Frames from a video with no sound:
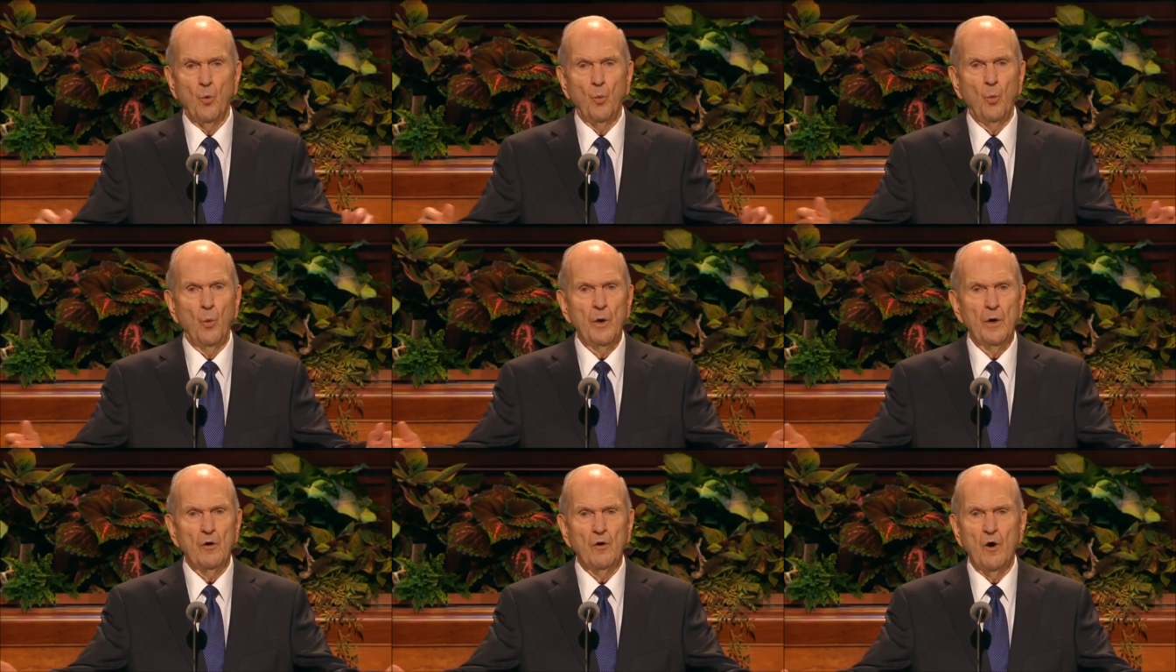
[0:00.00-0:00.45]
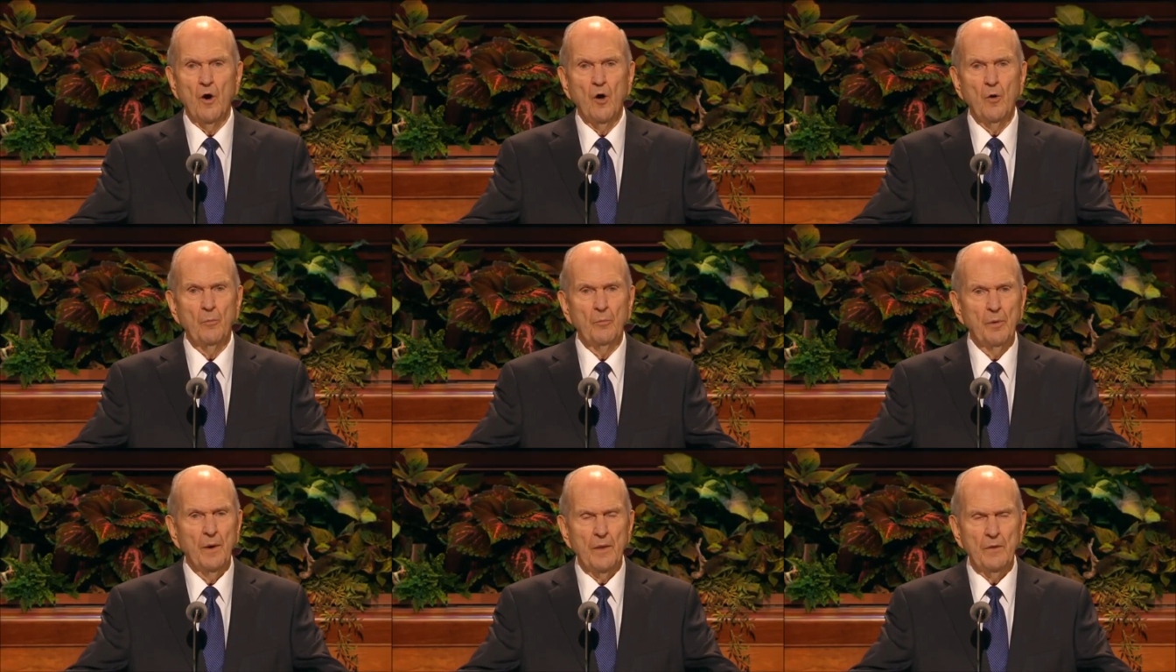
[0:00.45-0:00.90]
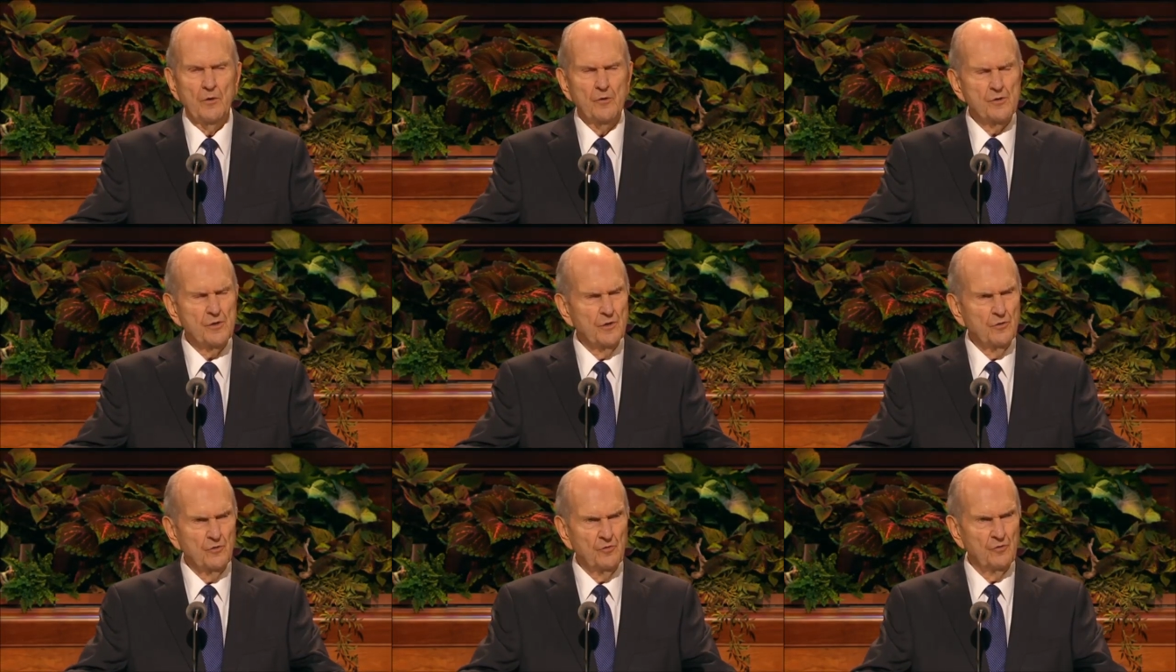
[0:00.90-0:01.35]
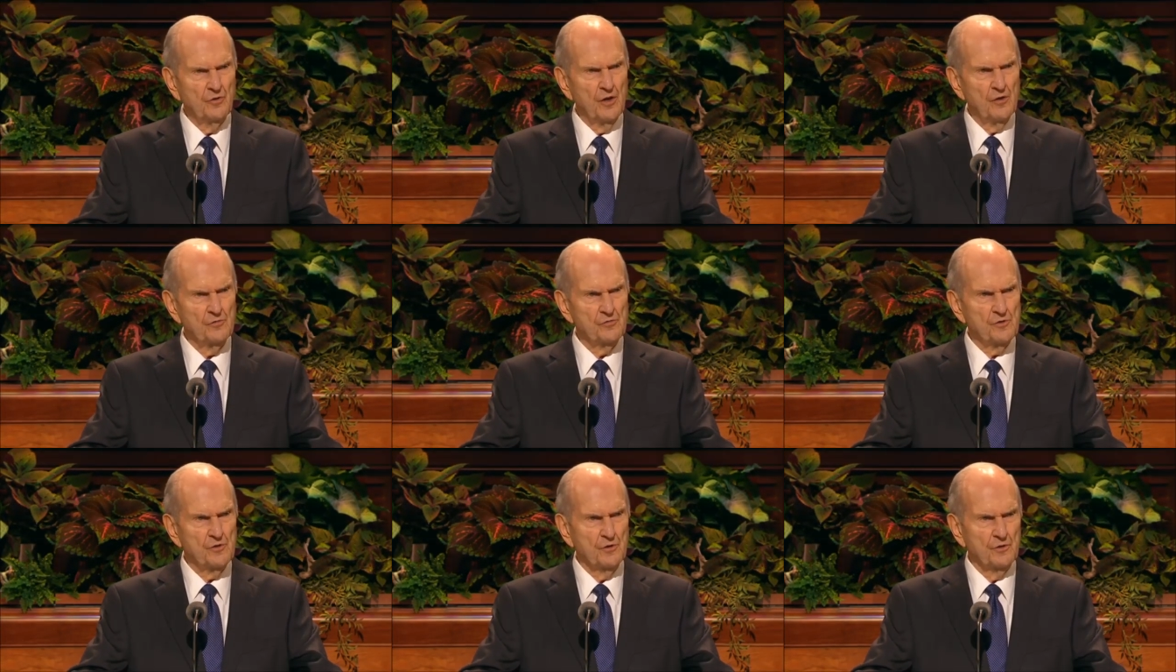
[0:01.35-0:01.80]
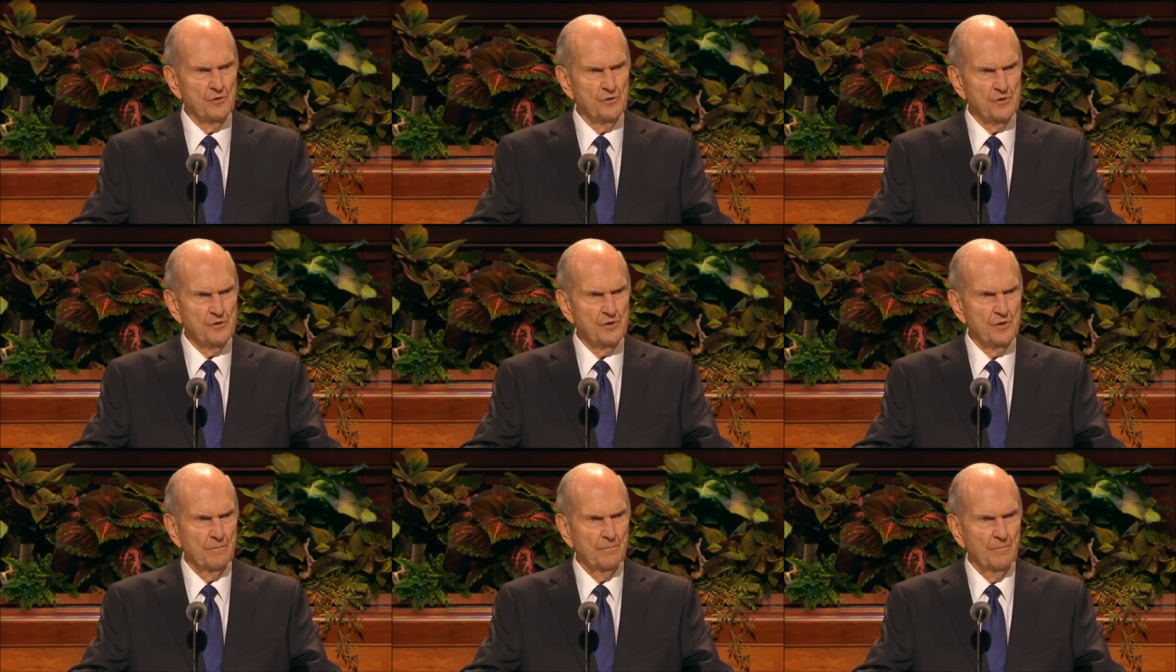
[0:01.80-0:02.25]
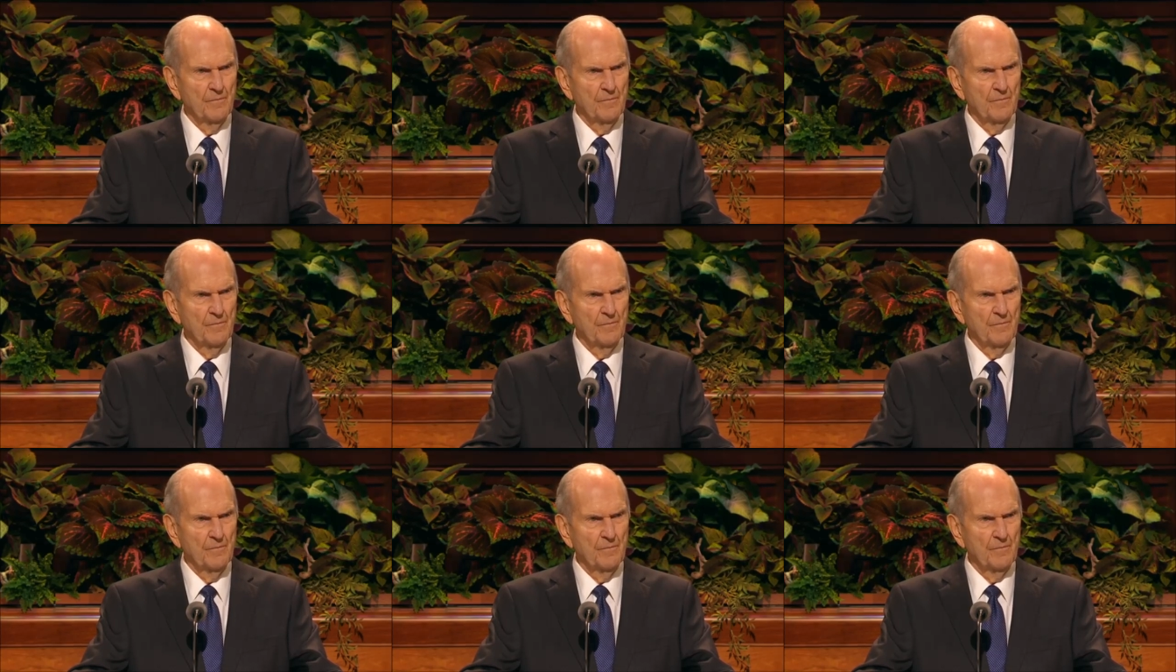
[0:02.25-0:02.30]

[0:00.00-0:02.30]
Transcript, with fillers: we are all brothers and sisters.